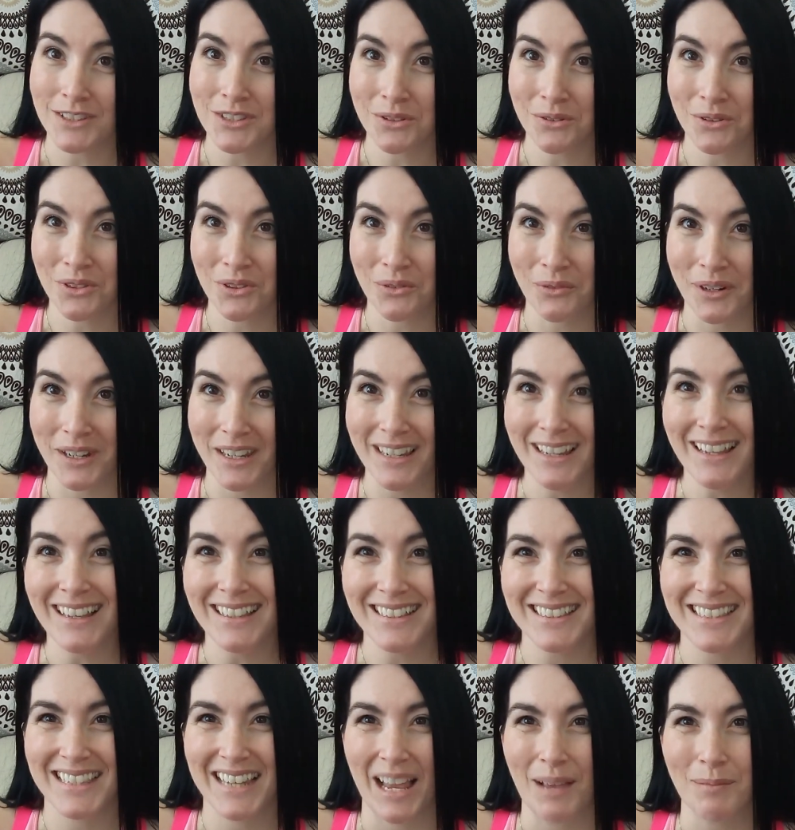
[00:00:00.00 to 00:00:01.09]
2, 3
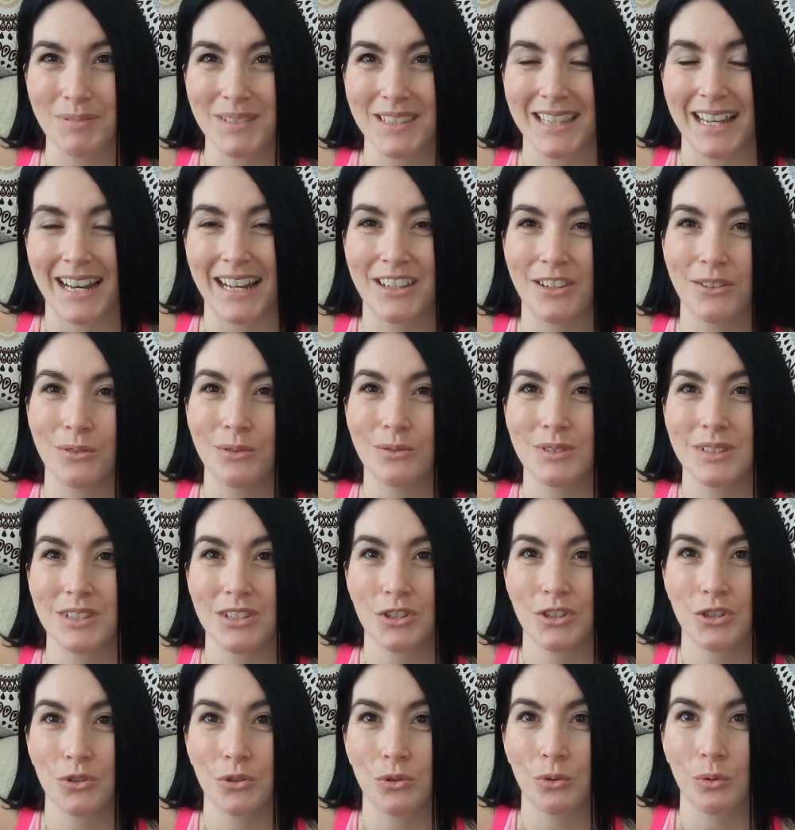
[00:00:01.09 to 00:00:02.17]
steps that I
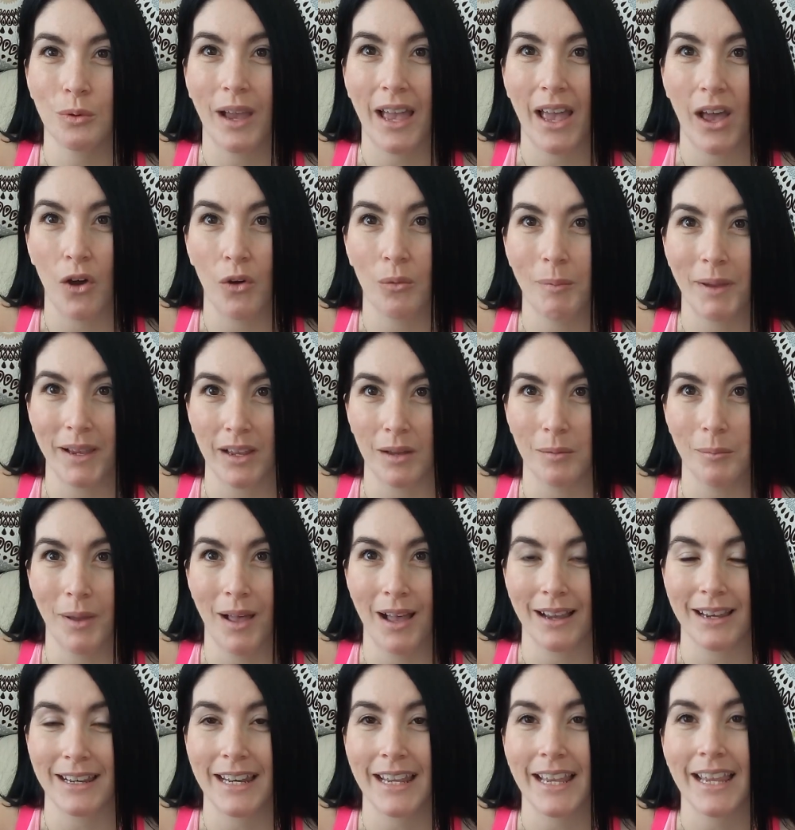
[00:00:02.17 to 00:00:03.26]
use to help my gum
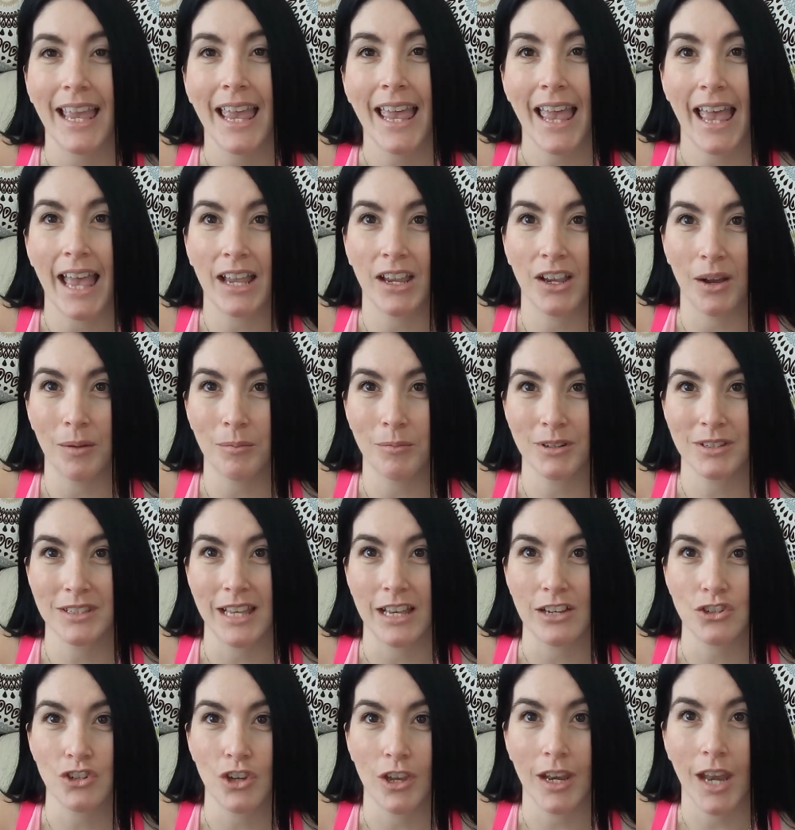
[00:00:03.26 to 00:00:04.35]
pocketing and gum
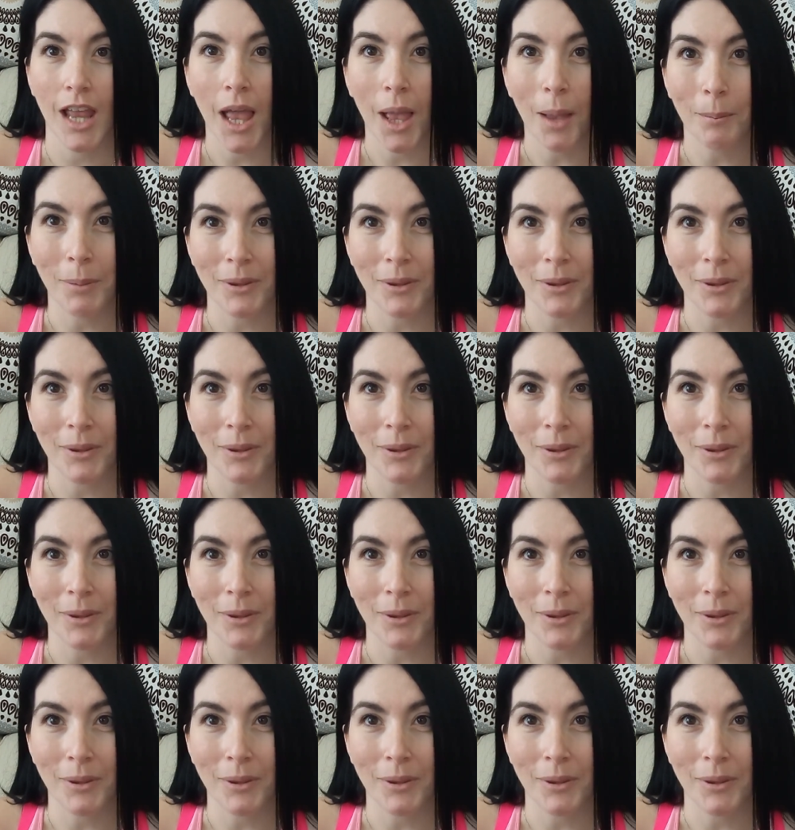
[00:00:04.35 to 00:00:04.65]
recession,